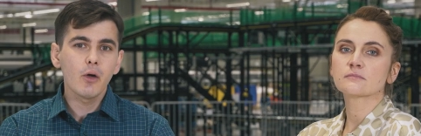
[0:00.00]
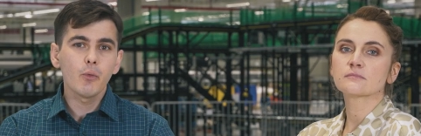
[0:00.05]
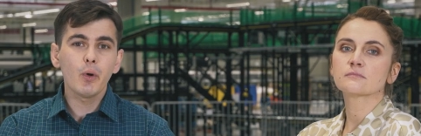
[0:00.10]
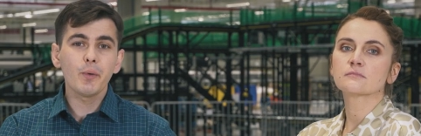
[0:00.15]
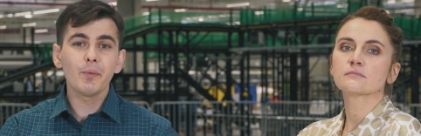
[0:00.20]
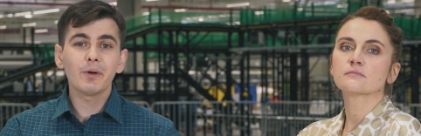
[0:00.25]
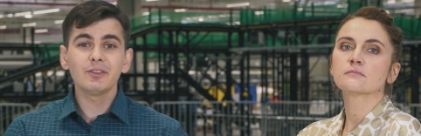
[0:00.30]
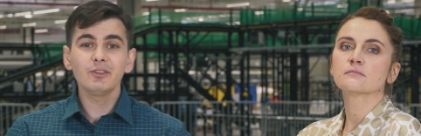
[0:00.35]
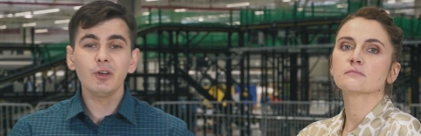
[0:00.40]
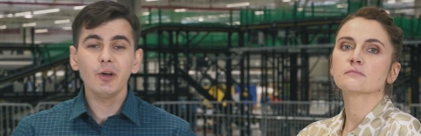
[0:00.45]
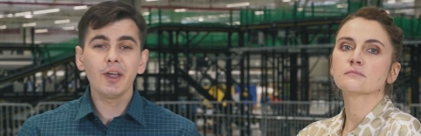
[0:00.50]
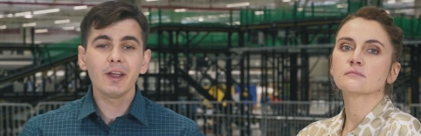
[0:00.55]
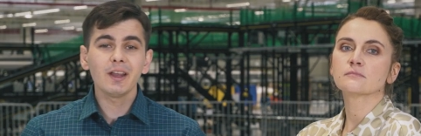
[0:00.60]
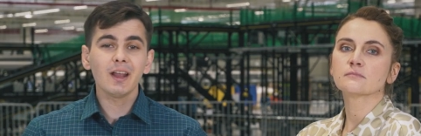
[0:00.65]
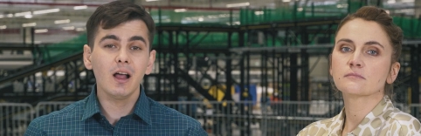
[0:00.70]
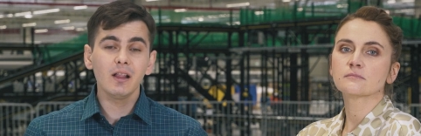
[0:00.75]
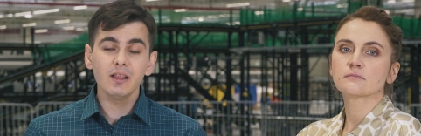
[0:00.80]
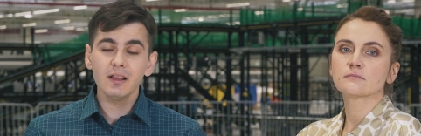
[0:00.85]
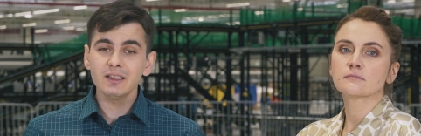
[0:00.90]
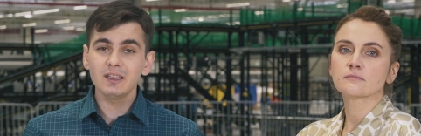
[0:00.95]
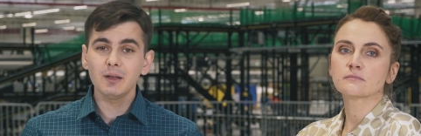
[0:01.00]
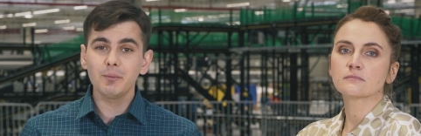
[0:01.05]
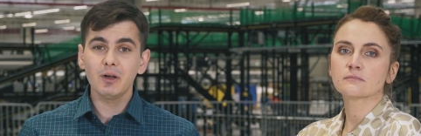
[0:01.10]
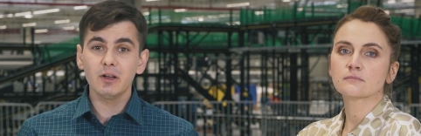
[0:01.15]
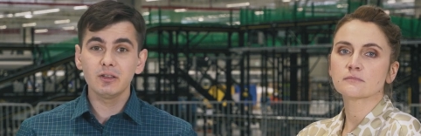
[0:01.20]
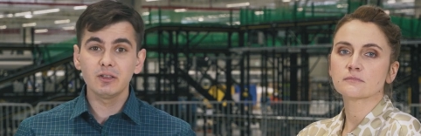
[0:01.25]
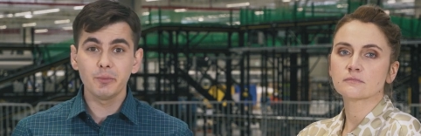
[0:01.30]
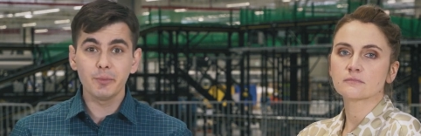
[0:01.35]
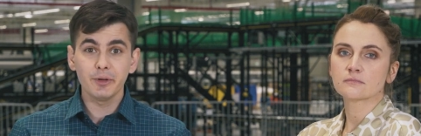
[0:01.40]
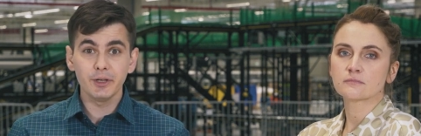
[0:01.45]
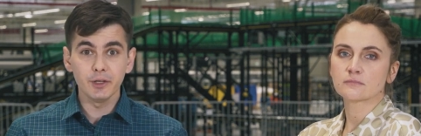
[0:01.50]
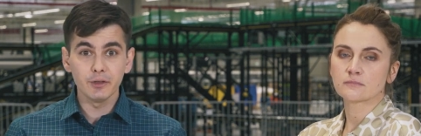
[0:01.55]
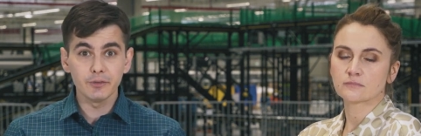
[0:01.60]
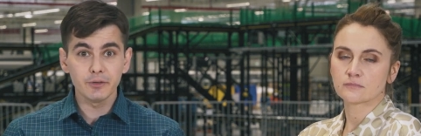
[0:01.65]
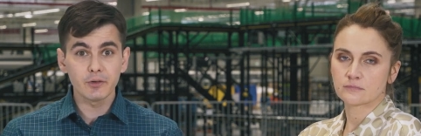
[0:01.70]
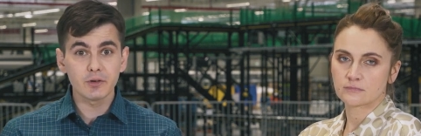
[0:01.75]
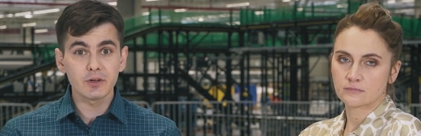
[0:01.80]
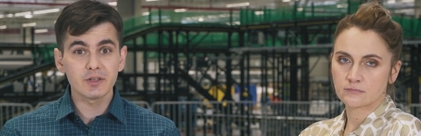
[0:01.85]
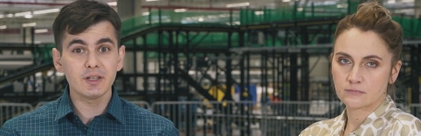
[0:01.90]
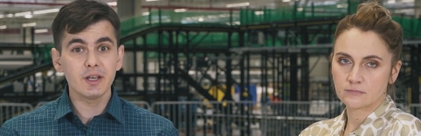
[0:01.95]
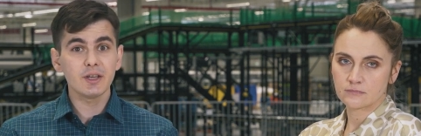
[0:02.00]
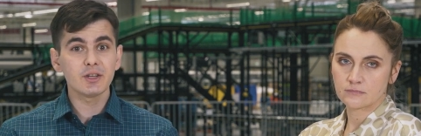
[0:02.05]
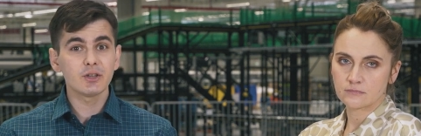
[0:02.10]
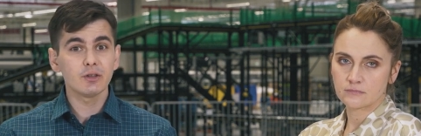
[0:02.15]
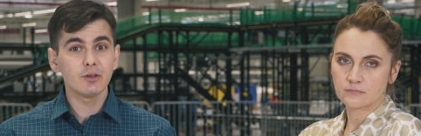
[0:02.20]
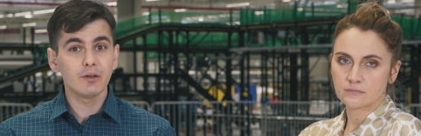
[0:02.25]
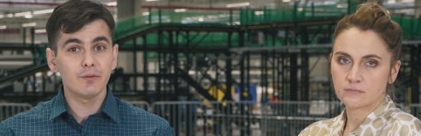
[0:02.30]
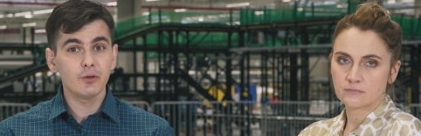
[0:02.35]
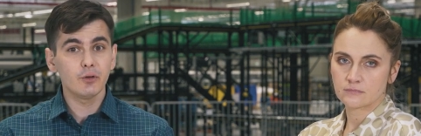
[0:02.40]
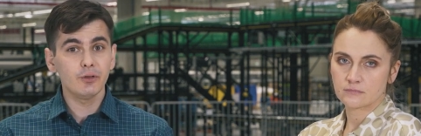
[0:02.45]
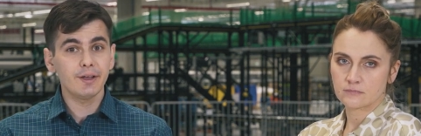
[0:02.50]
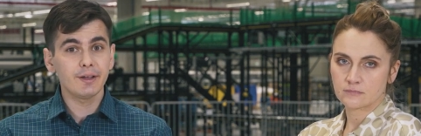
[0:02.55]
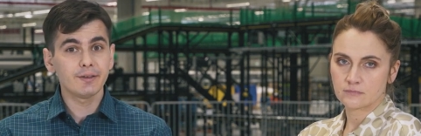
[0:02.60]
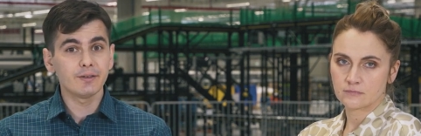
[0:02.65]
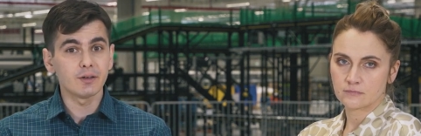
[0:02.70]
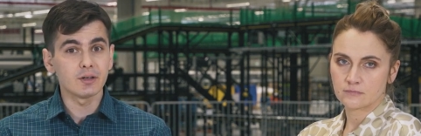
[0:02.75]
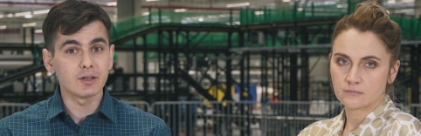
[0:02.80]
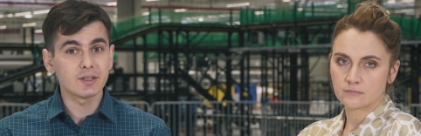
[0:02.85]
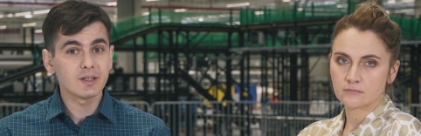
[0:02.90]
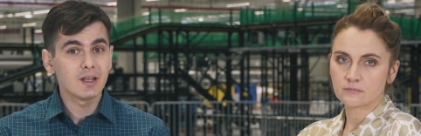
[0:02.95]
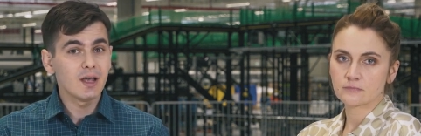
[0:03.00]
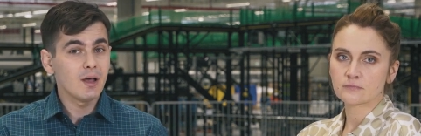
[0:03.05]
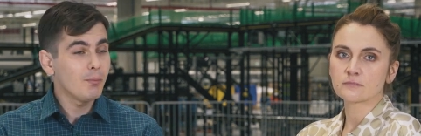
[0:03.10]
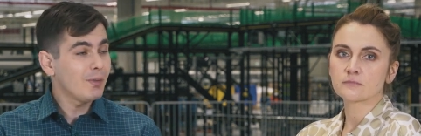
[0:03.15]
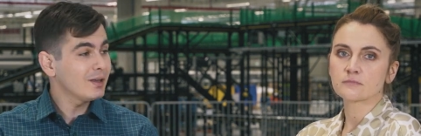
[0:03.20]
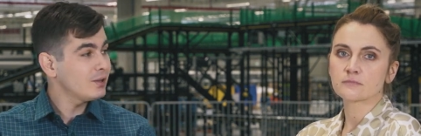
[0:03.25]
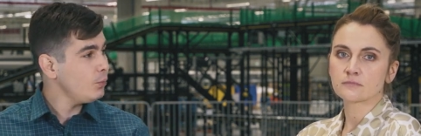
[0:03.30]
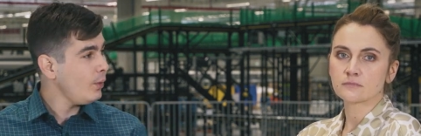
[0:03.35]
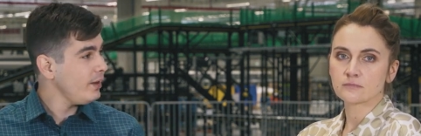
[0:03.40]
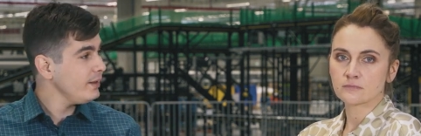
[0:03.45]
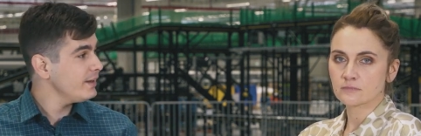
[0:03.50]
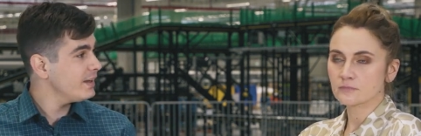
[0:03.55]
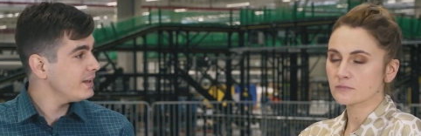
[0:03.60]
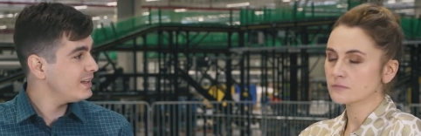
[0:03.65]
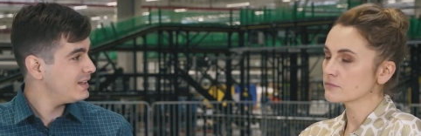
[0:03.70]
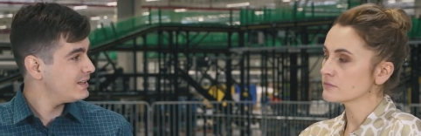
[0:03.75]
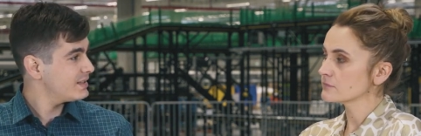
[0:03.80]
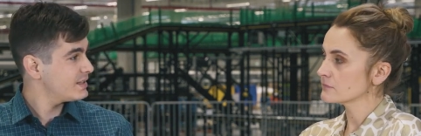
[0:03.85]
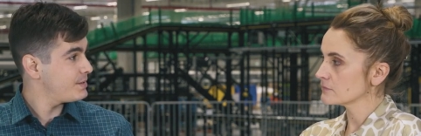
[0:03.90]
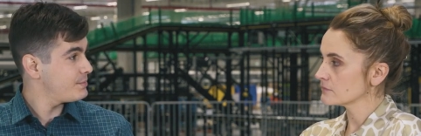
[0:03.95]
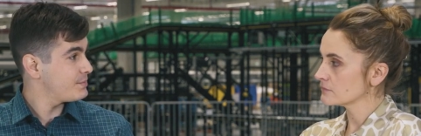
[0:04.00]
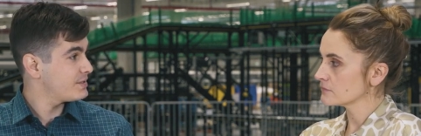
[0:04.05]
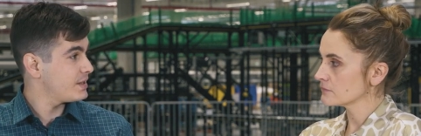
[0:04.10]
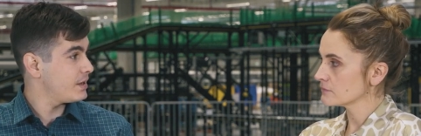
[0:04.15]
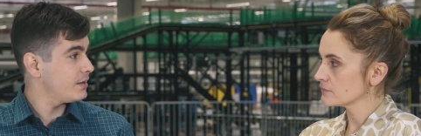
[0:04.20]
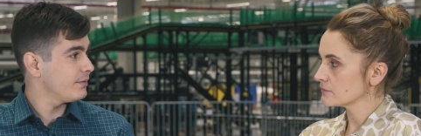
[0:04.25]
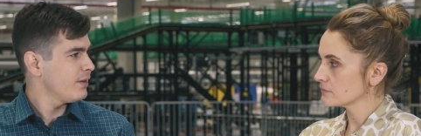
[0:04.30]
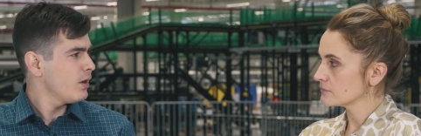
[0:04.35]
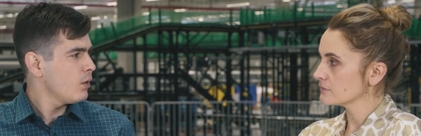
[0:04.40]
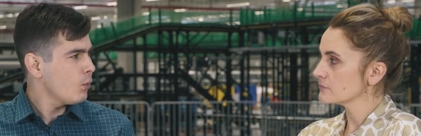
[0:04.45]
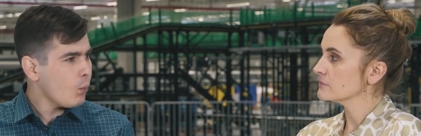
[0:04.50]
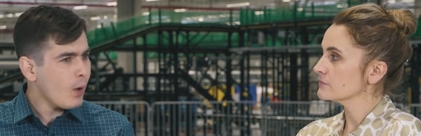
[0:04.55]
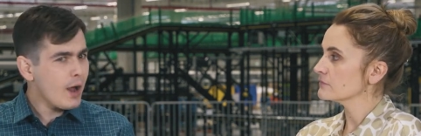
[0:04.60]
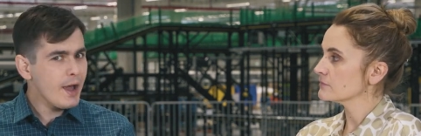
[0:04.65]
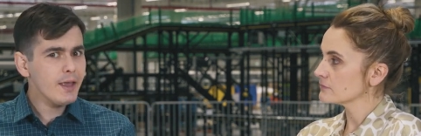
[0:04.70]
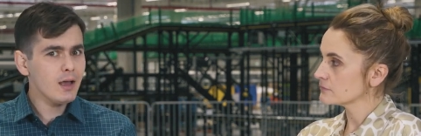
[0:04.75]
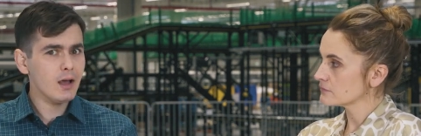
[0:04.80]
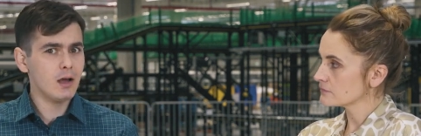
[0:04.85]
Speaker 1: We were talking a lot about the miniaturization of connectors, but one can ask himself, why